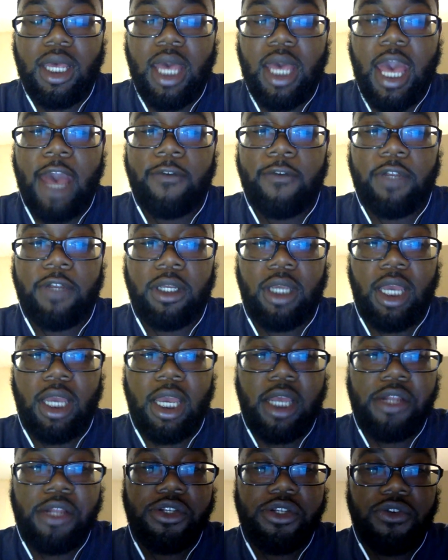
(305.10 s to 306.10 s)
after
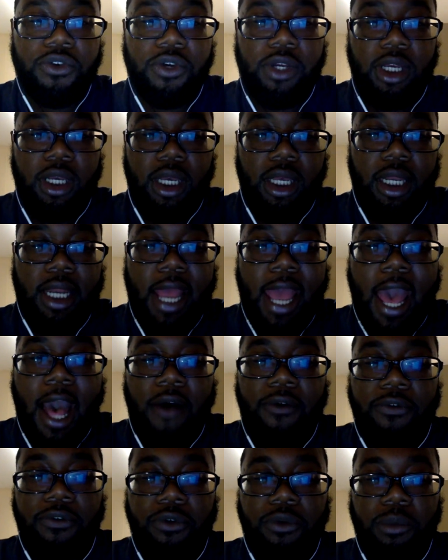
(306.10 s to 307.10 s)
entering an
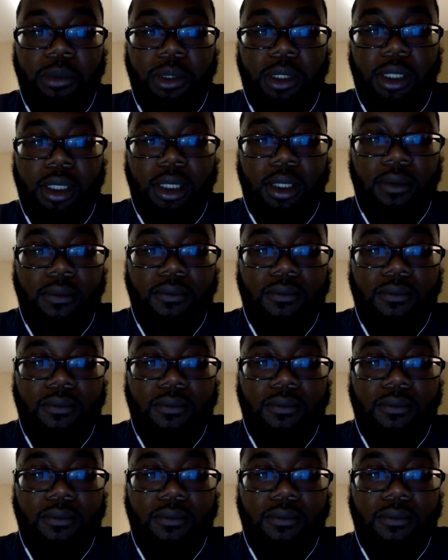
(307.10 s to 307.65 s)
Alford plea.